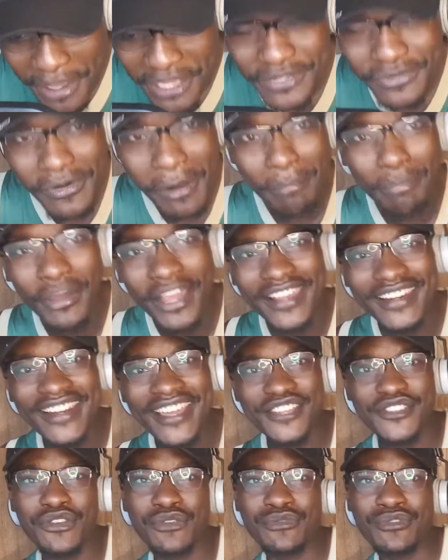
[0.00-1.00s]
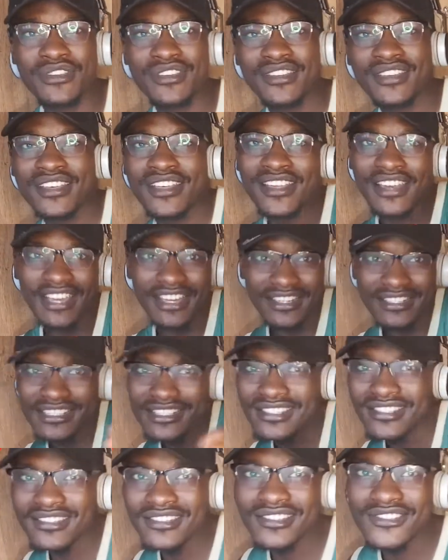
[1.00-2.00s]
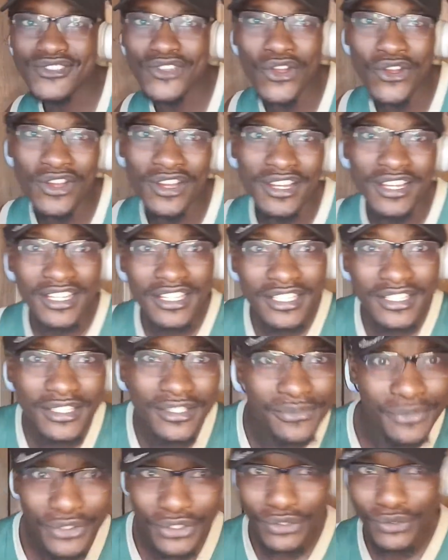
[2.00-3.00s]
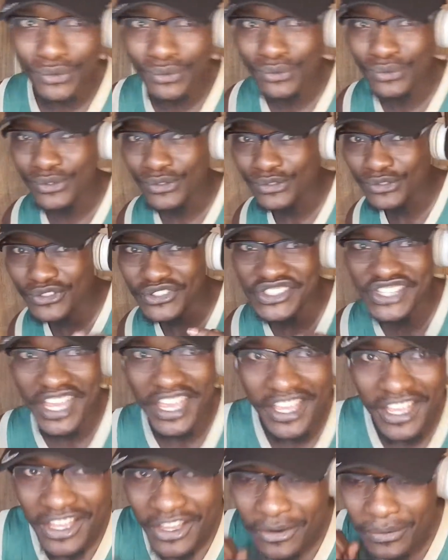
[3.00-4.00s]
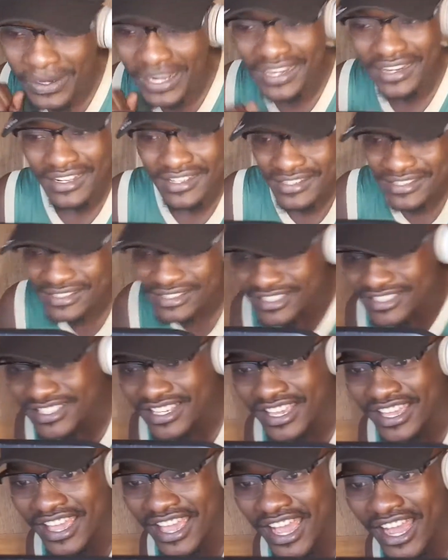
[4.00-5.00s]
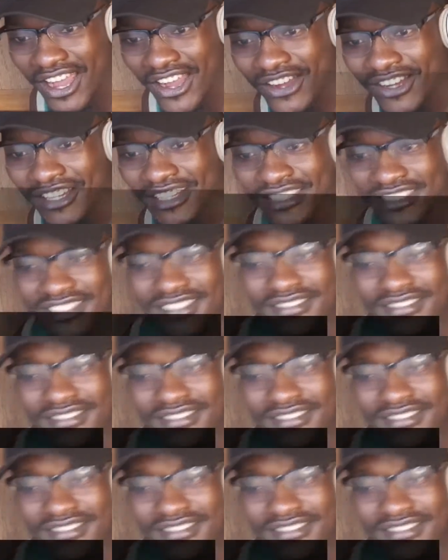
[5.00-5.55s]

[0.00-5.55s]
best rapper in Nigeria. This is the song for you to check YC out.